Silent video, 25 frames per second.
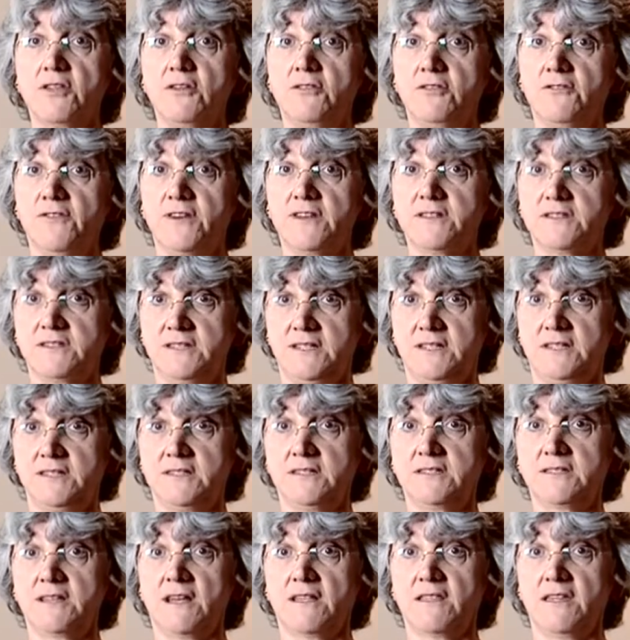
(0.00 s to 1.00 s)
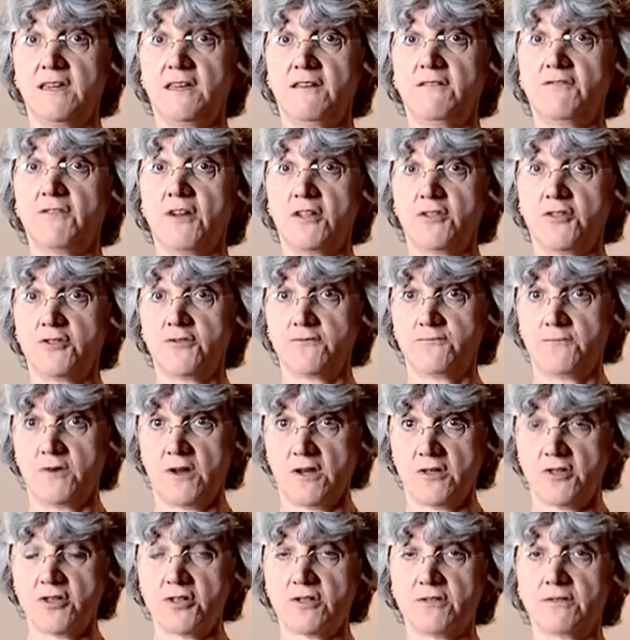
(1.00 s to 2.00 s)
university to study French and
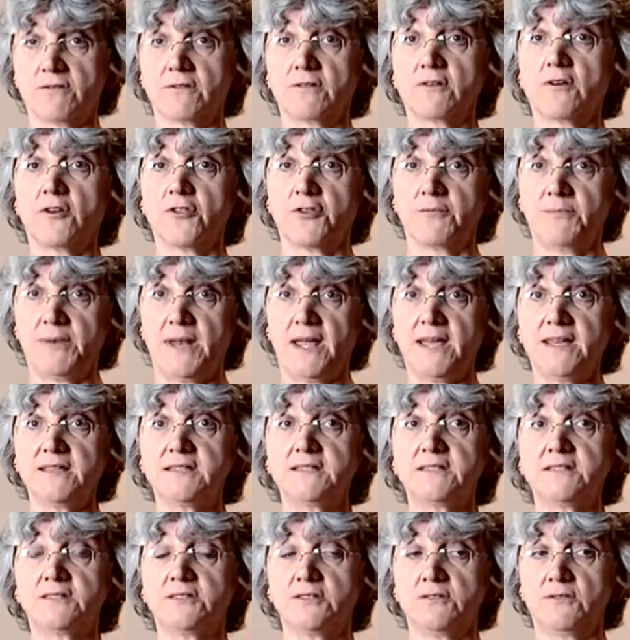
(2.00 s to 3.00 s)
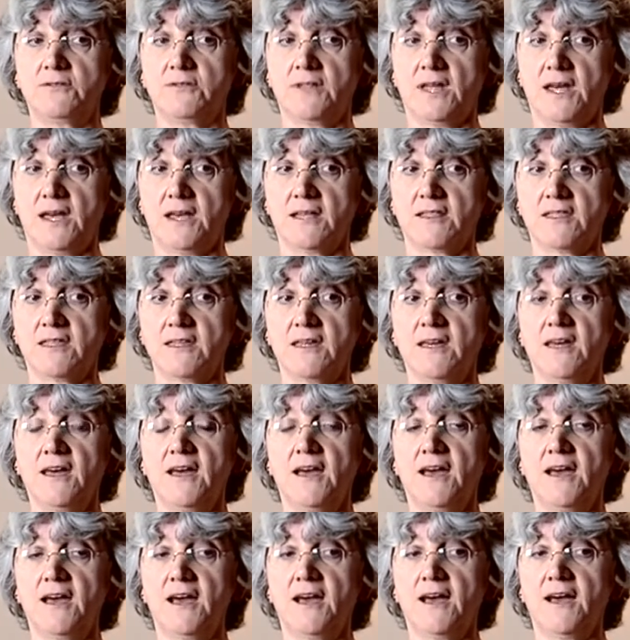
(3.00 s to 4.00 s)
Russian, got a place to do that,
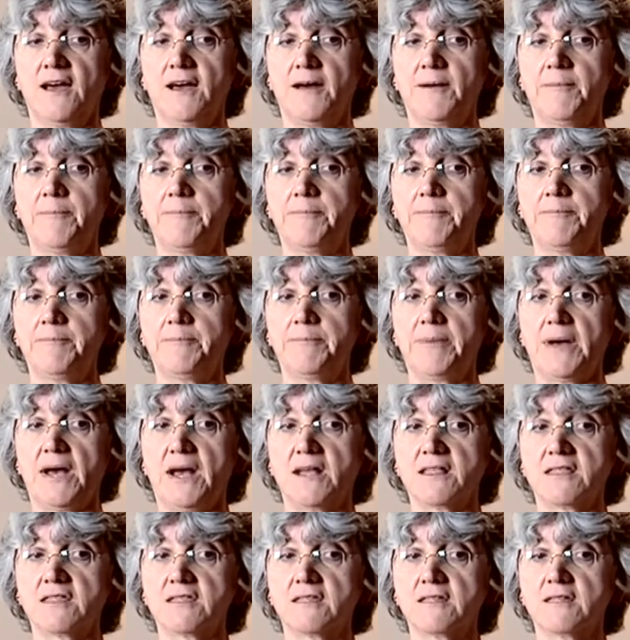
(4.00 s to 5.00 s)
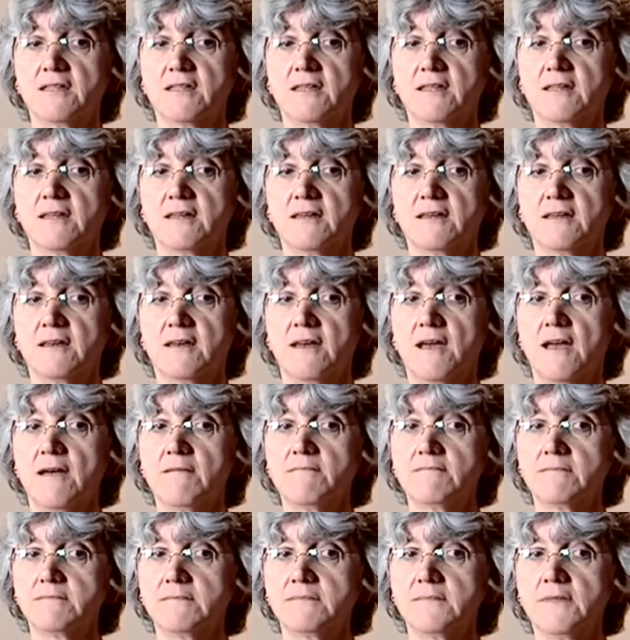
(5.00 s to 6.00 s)
but
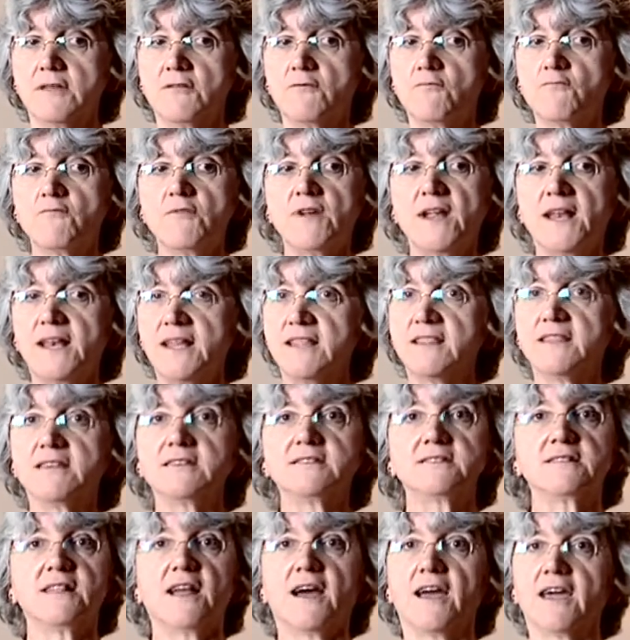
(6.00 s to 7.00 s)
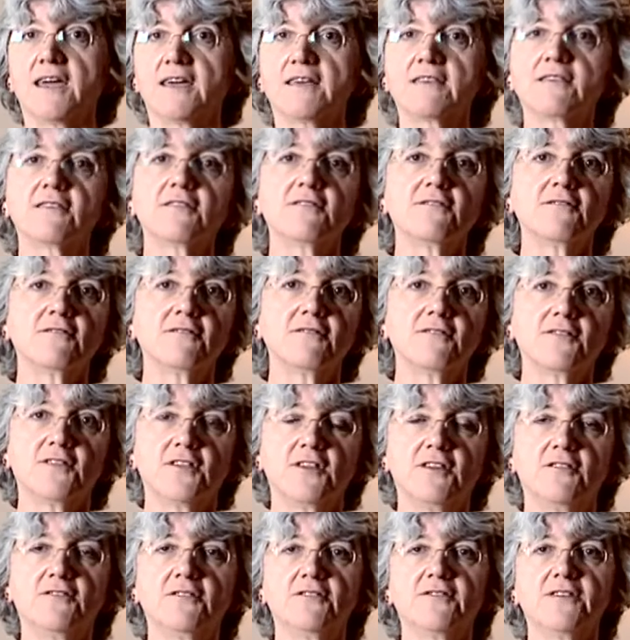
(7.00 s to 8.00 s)
really disliked the
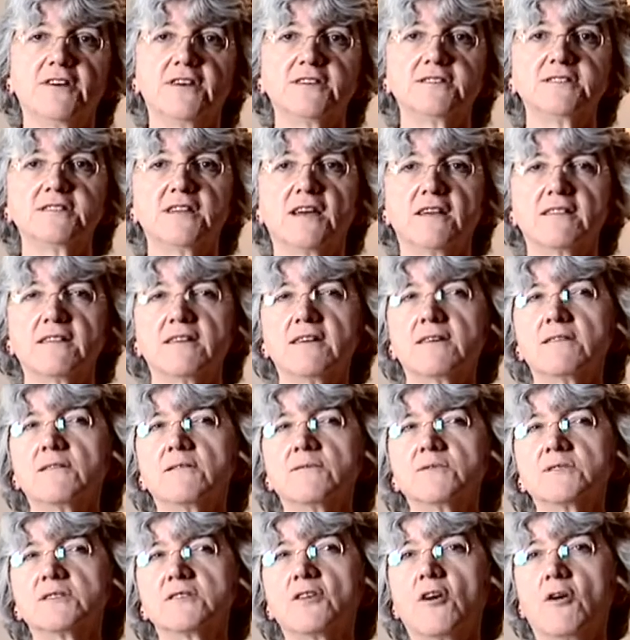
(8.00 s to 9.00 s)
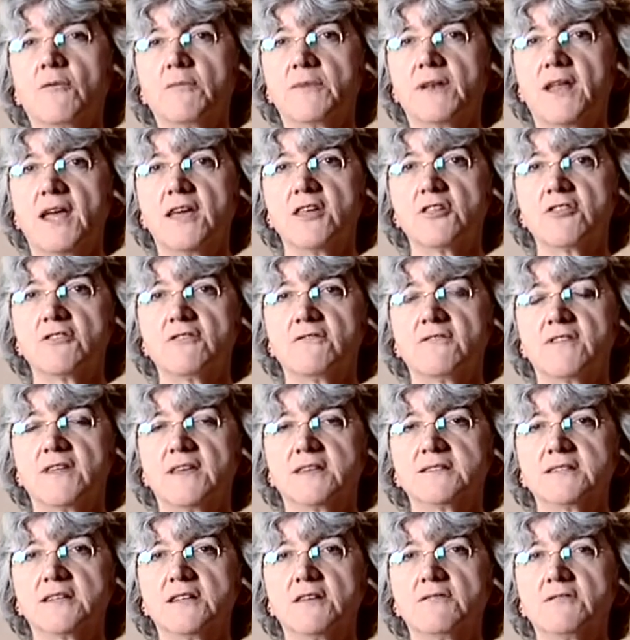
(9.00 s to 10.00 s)
university. I think it was a combination of
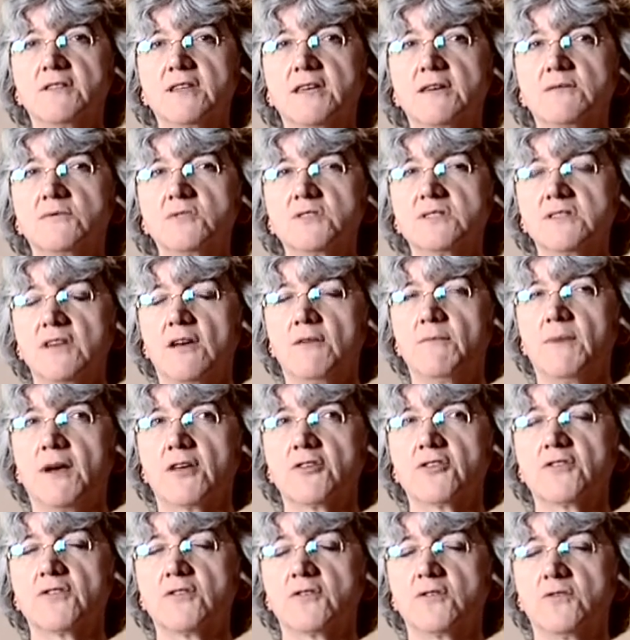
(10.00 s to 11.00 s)
things. I don't think it was so much the